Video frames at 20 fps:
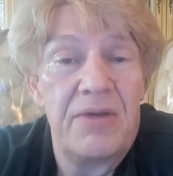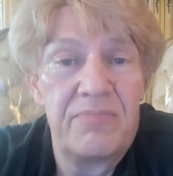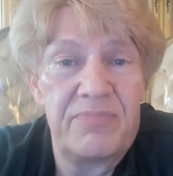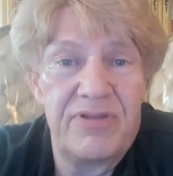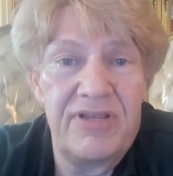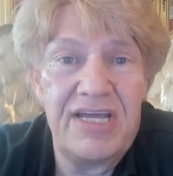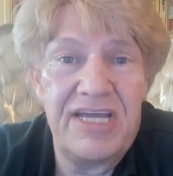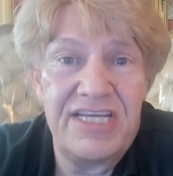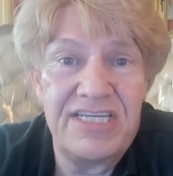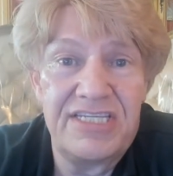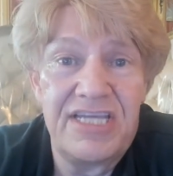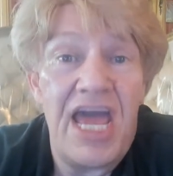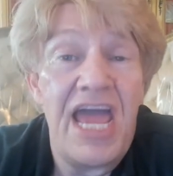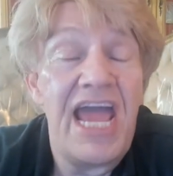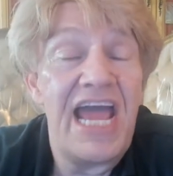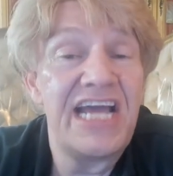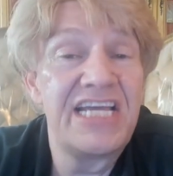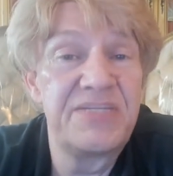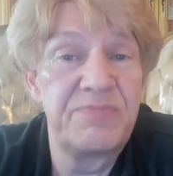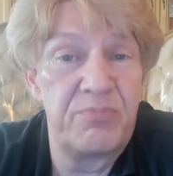Please
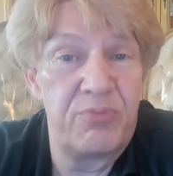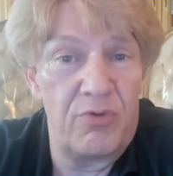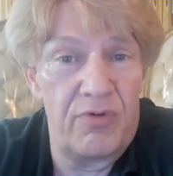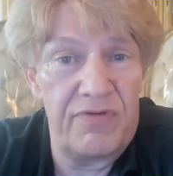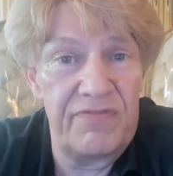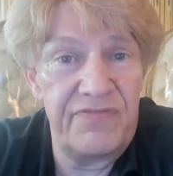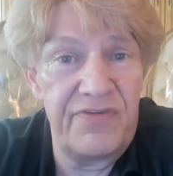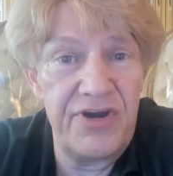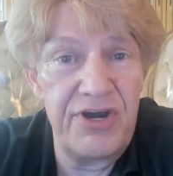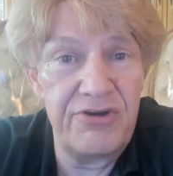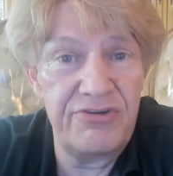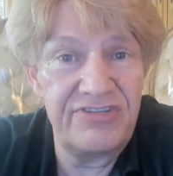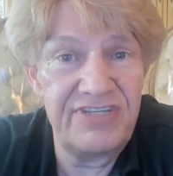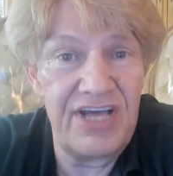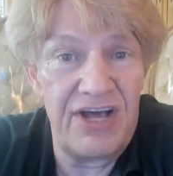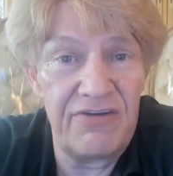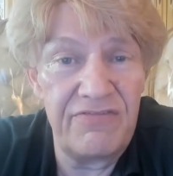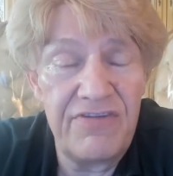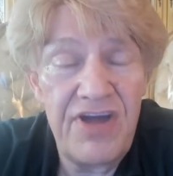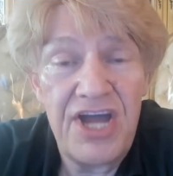explore for
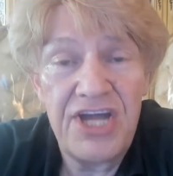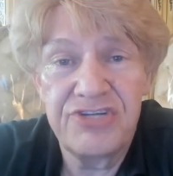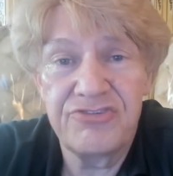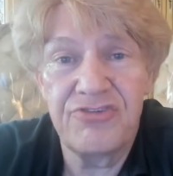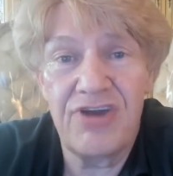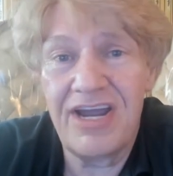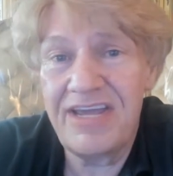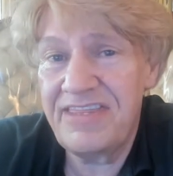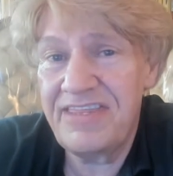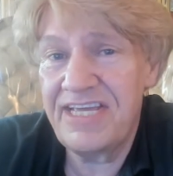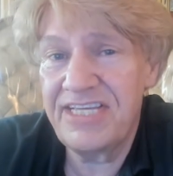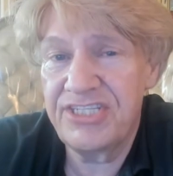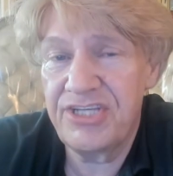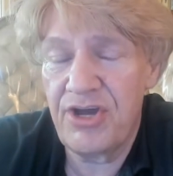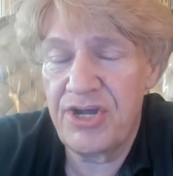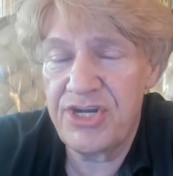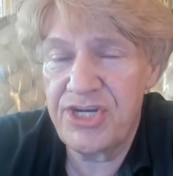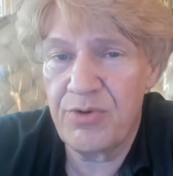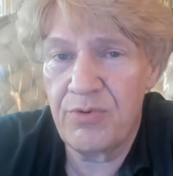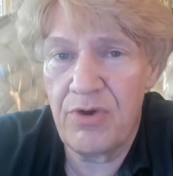yourself. Try things
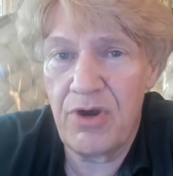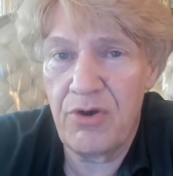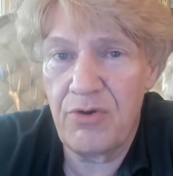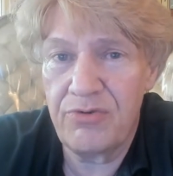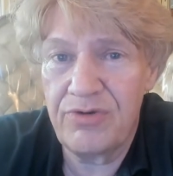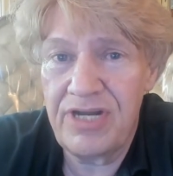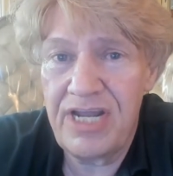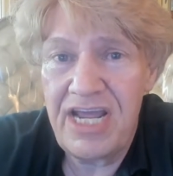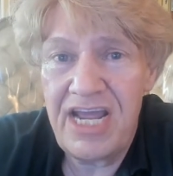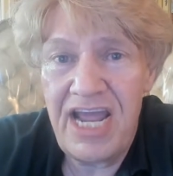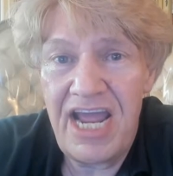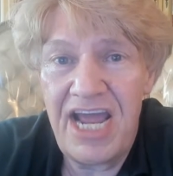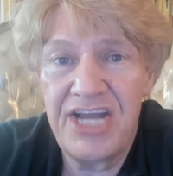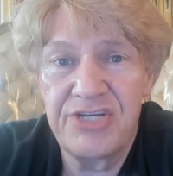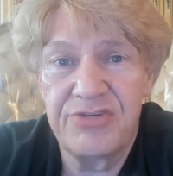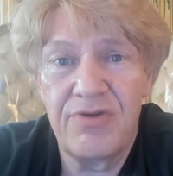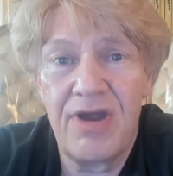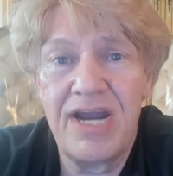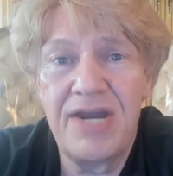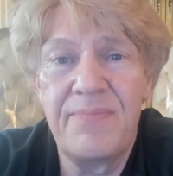on your own and
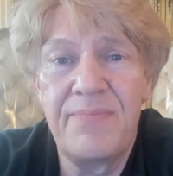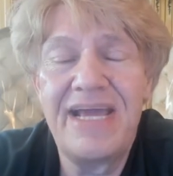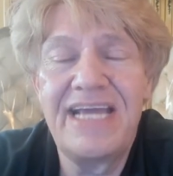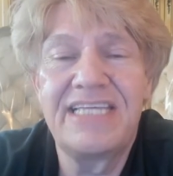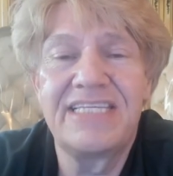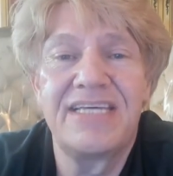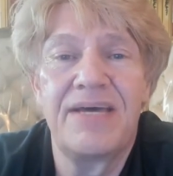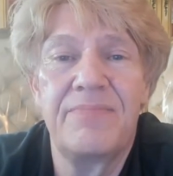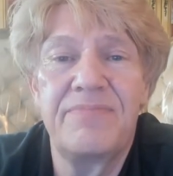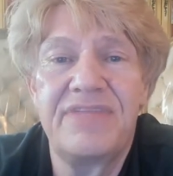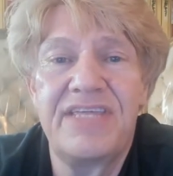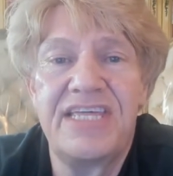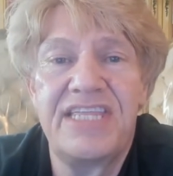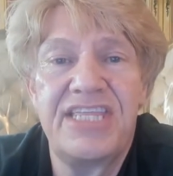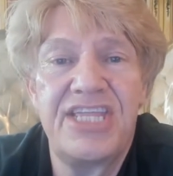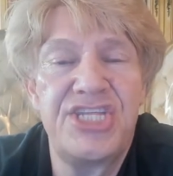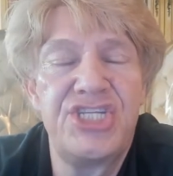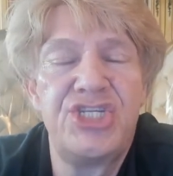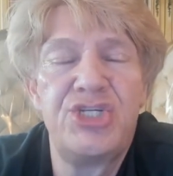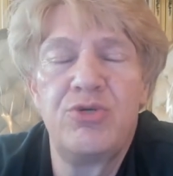try to make something
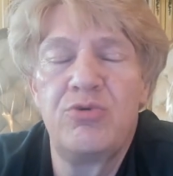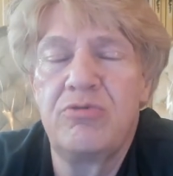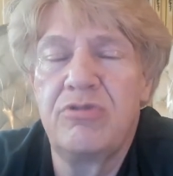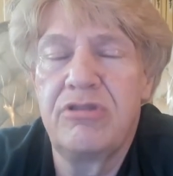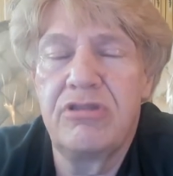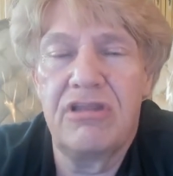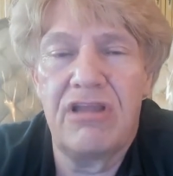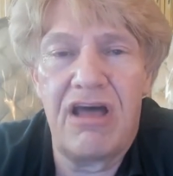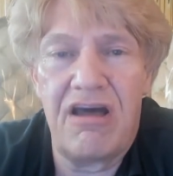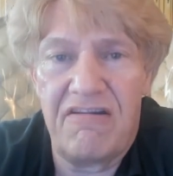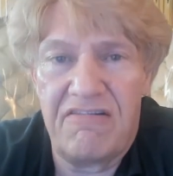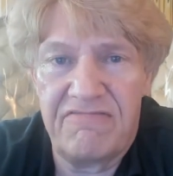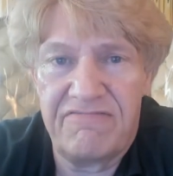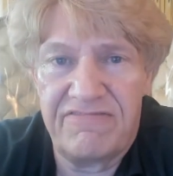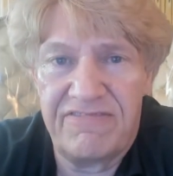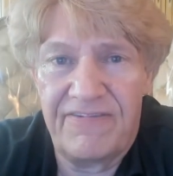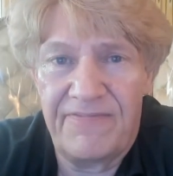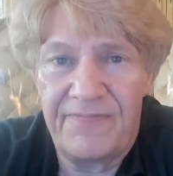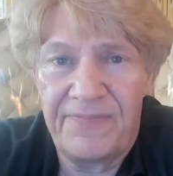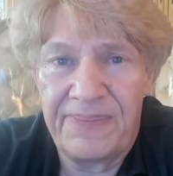that you
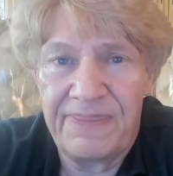love.